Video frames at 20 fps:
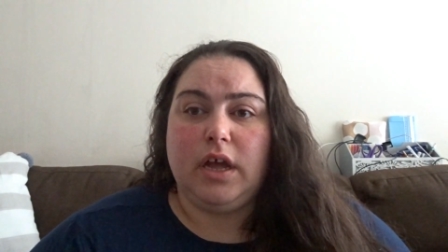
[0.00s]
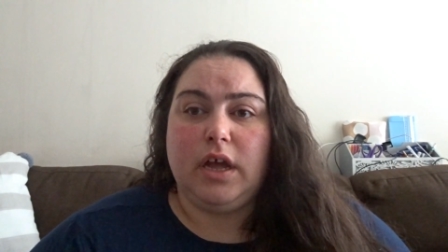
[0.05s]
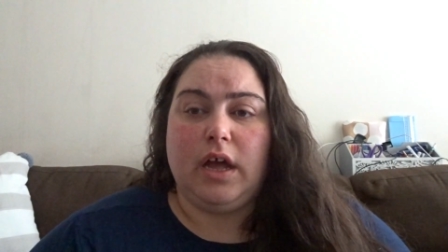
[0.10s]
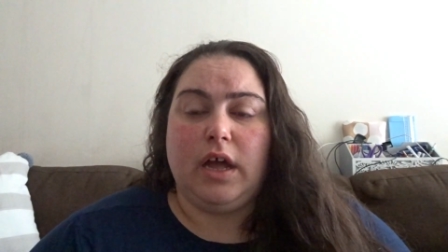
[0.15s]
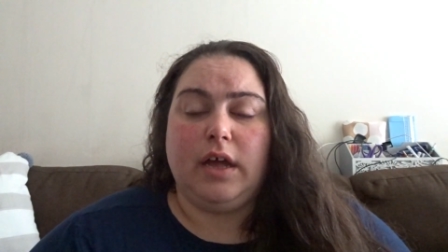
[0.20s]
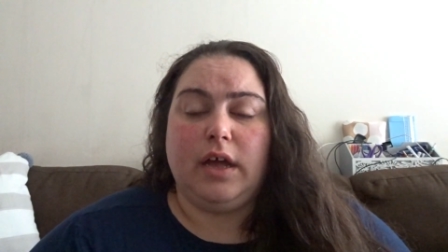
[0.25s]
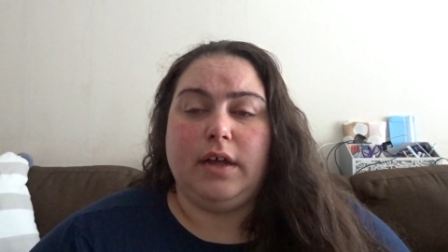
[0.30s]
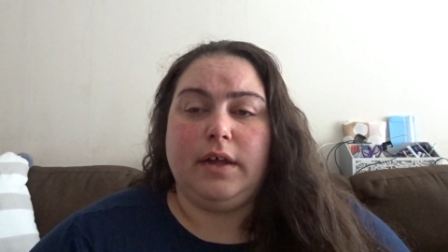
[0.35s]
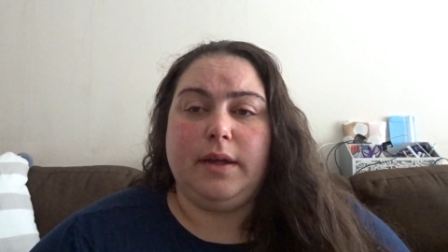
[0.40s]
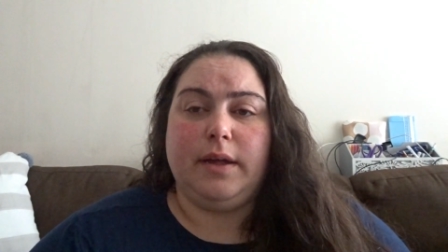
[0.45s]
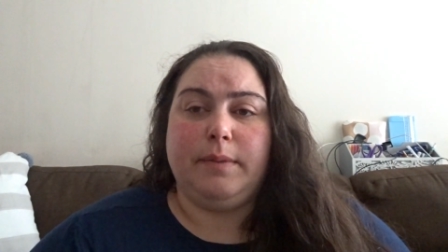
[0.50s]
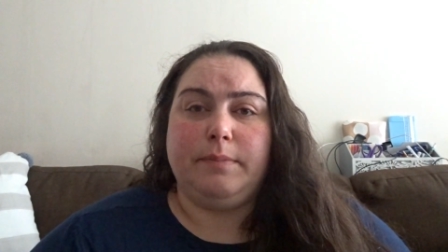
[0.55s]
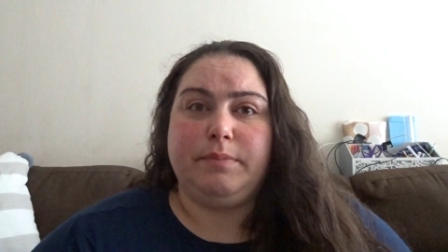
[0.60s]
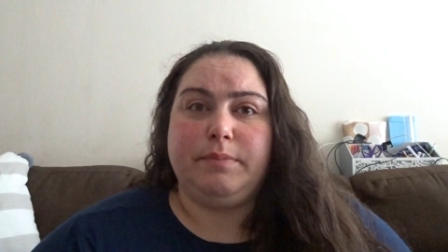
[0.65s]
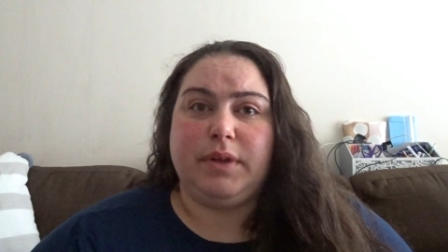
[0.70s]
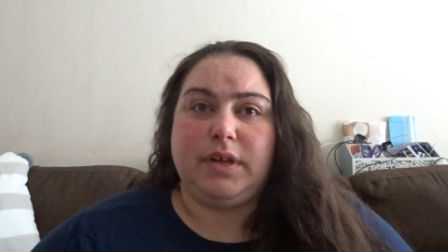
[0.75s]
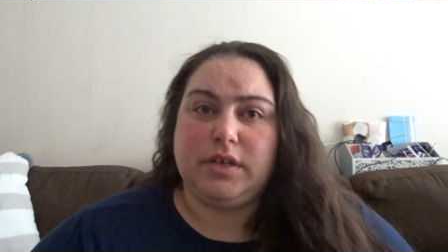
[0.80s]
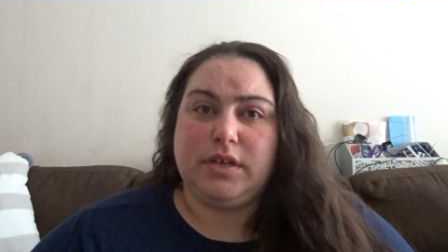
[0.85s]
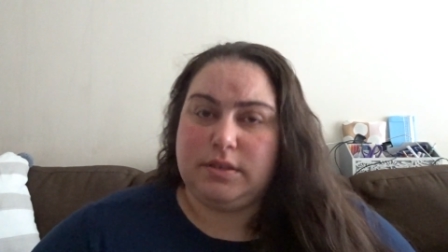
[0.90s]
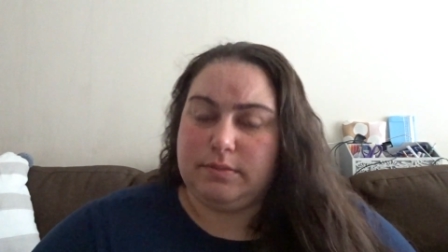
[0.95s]
um,
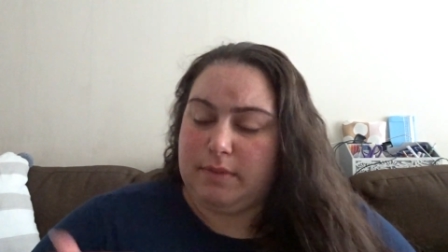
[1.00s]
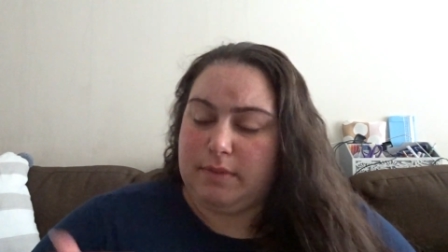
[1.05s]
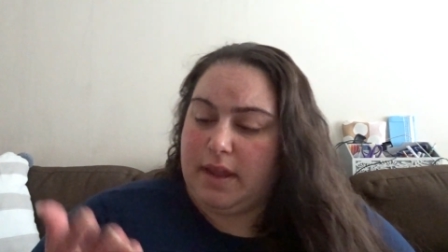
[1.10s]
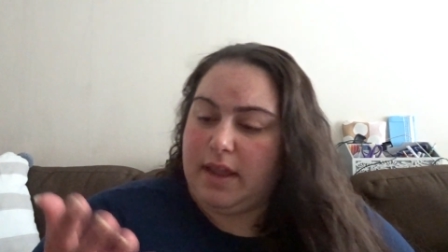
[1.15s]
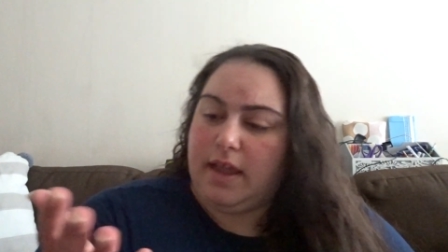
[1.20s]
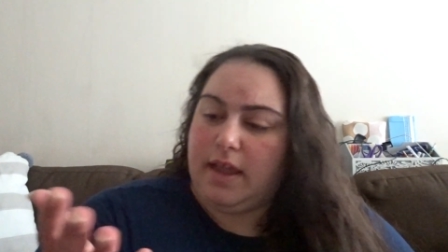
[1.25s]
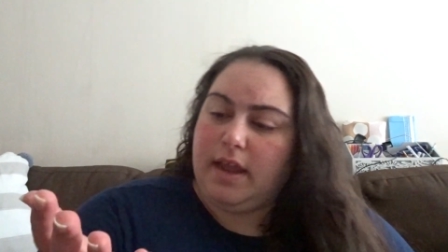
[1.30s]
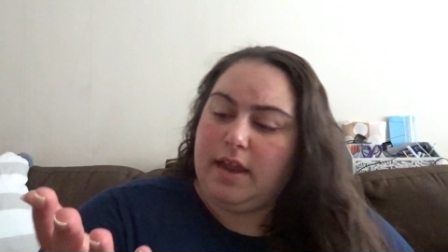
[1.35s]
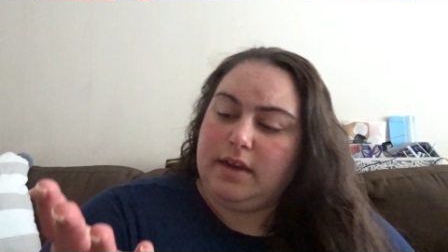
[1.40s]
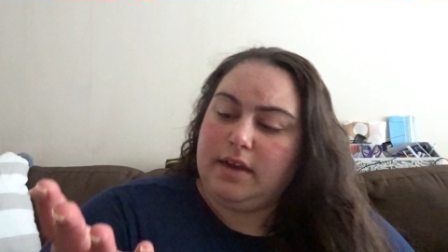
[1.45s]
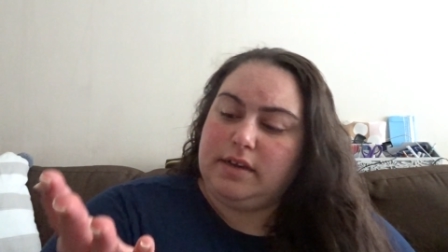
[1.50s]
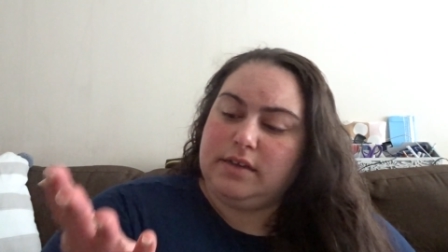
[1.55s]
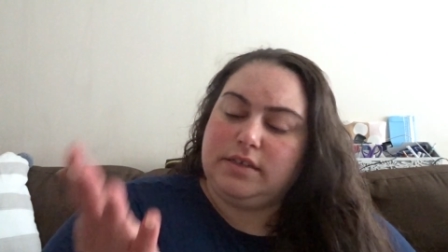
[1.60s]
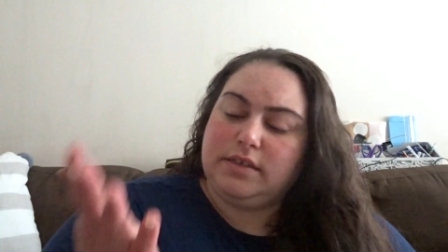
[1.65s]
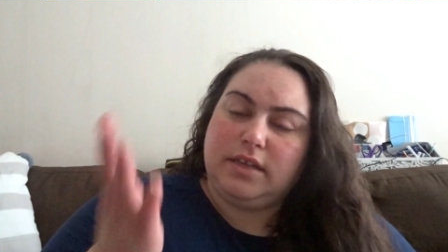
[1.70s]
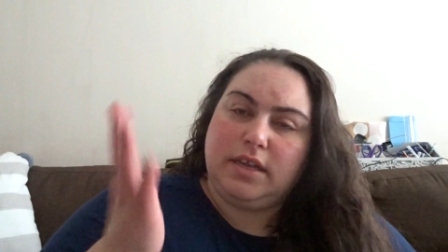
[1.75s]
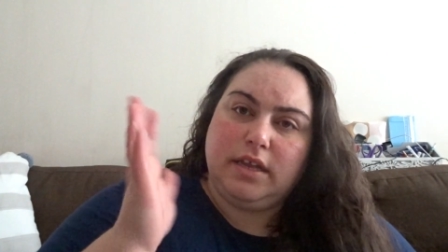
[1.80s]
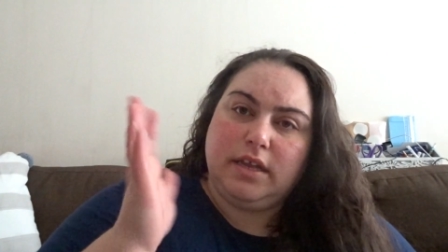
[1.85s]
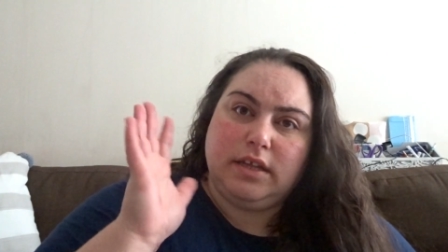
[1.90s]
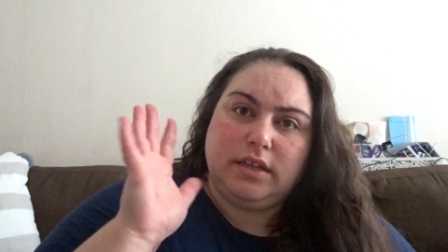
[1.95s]
because my hand is
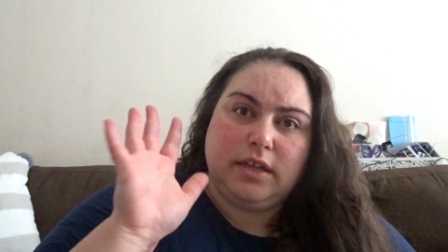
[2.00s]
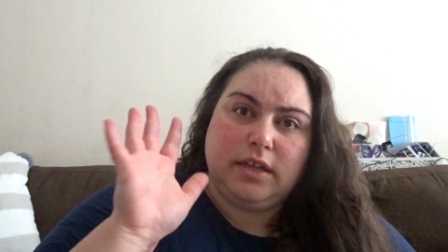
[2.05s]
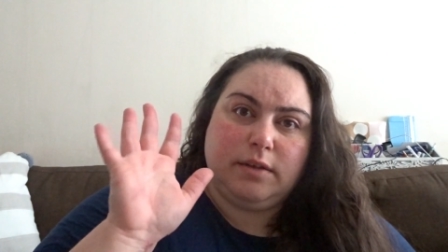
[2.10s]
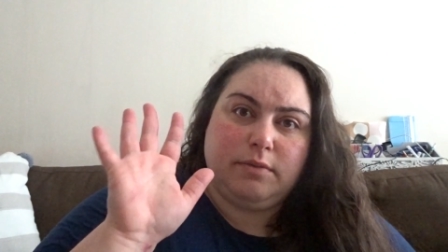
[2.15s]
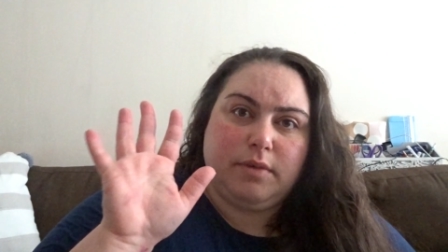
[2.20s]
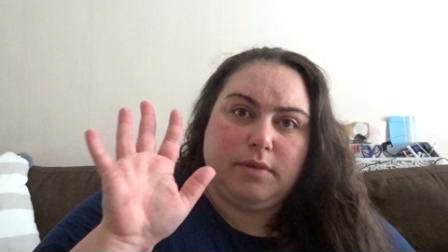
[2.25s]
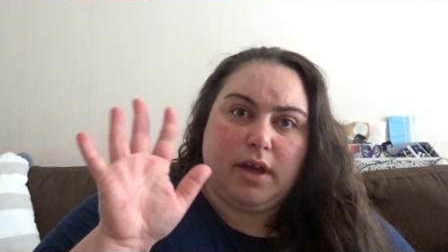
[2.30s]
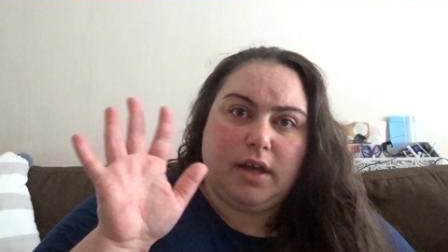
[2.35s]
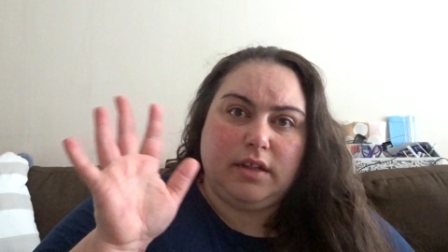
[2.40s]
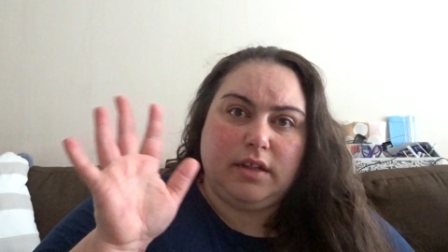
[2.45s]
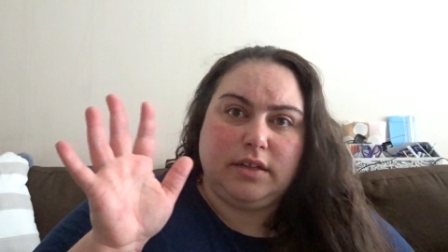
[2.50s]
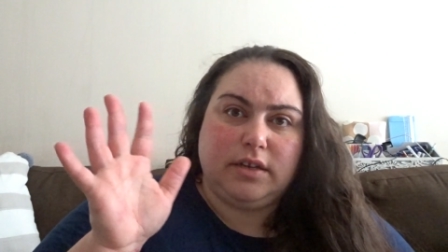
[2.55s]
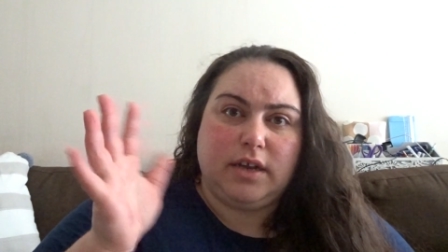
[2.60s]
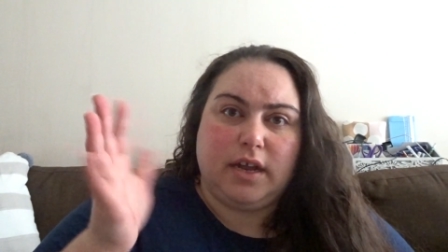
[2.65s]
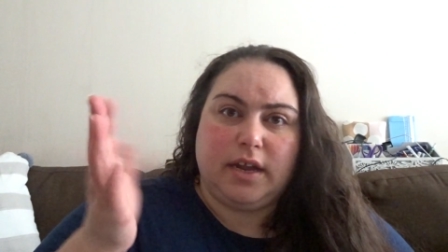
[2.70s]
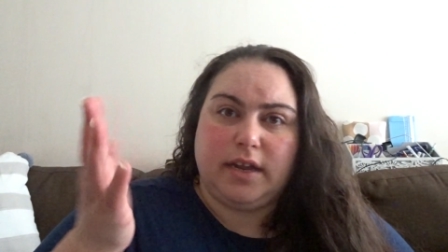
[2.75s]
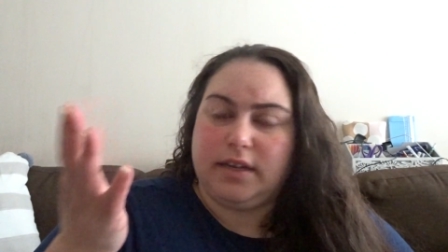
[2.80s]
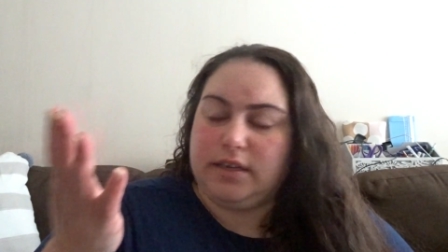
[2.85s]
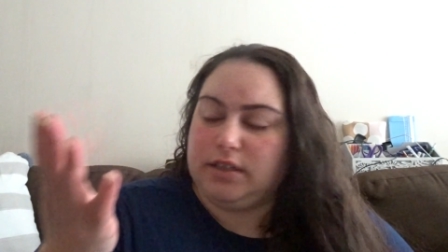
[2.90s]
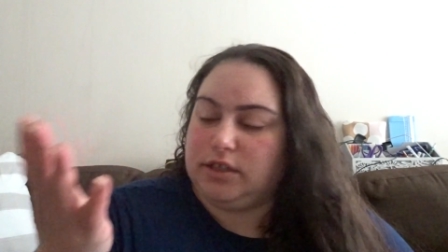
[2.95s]
healing well and
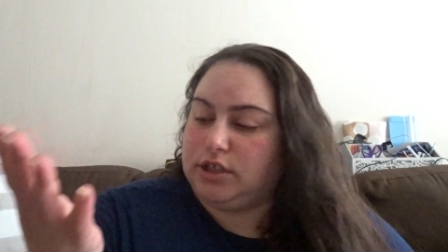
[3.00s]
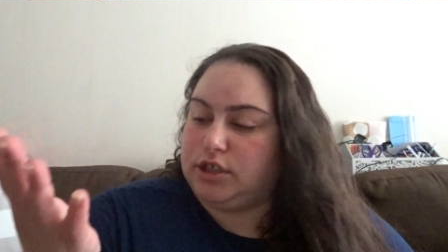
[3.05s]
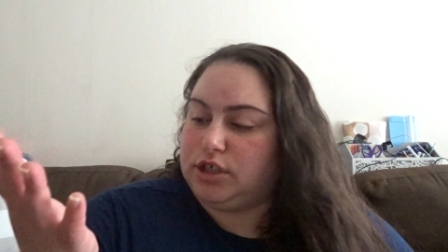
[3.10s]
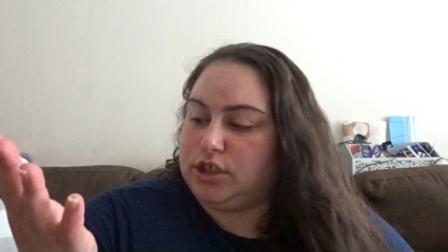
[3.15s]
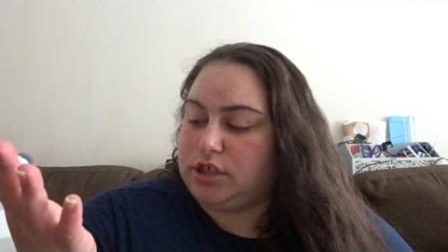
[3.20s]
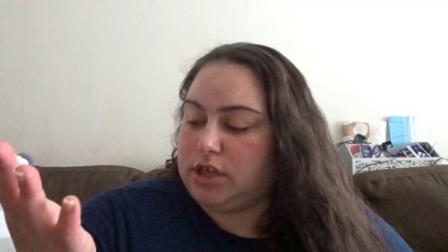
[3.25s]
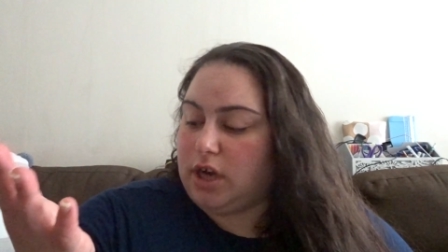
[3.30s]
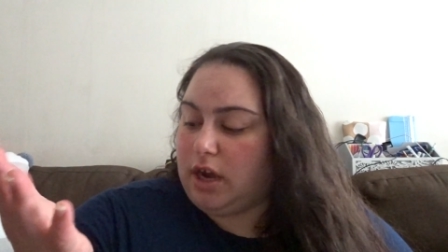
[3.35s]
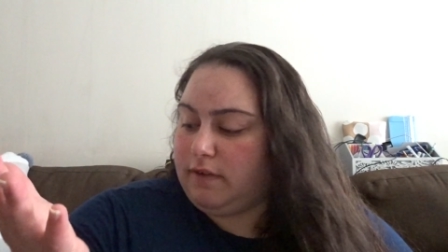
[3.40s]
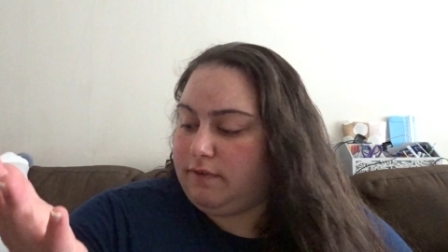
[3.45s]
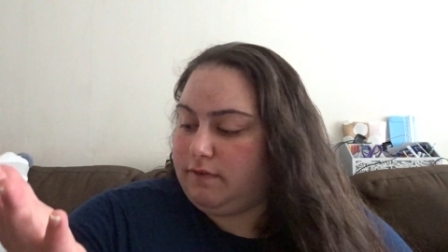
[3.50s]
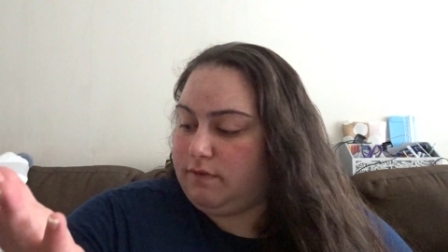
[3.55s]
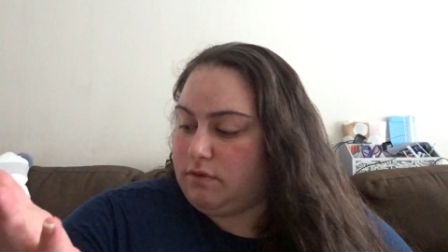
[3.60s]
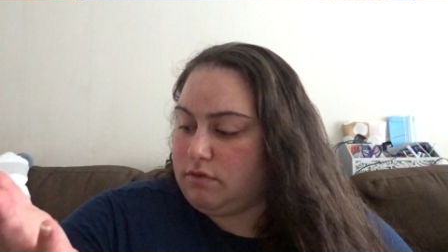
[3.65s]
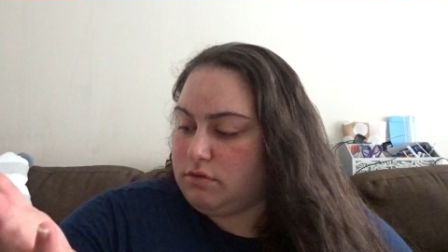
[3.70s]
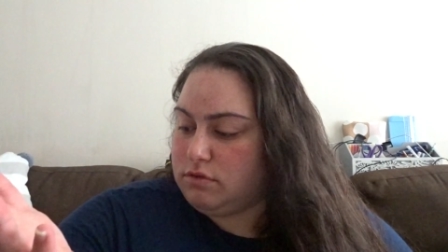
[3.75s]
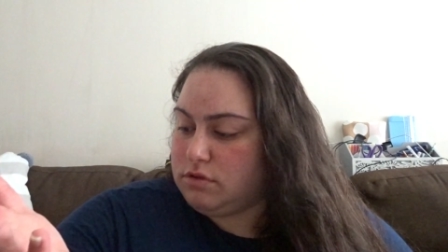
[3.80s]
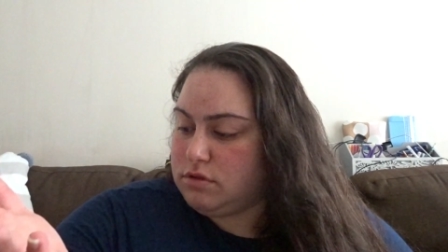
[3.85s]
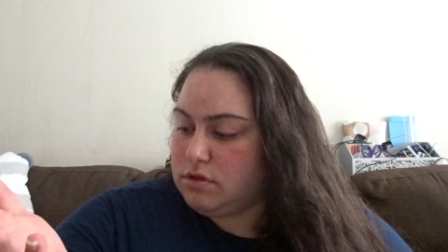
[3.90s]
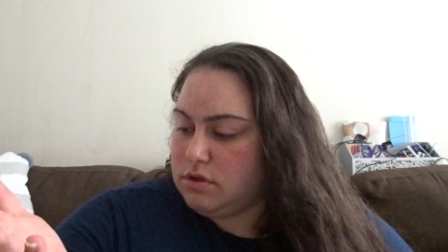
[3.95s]
I can
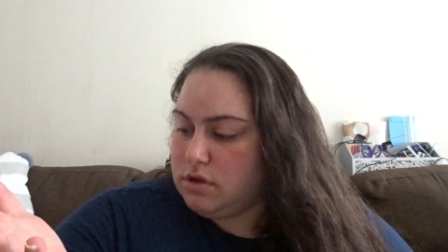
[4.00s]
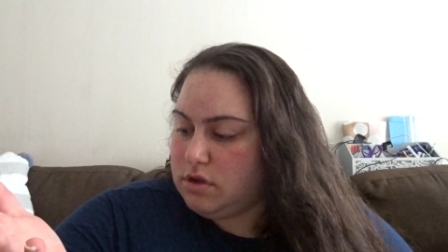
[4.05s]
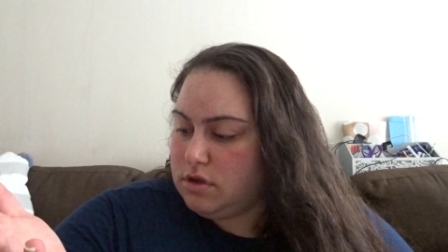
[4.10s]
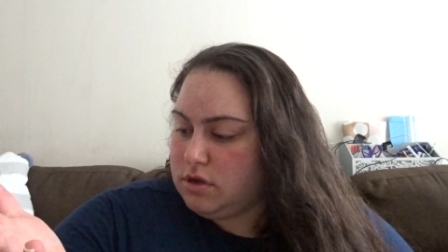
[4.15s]
shuffle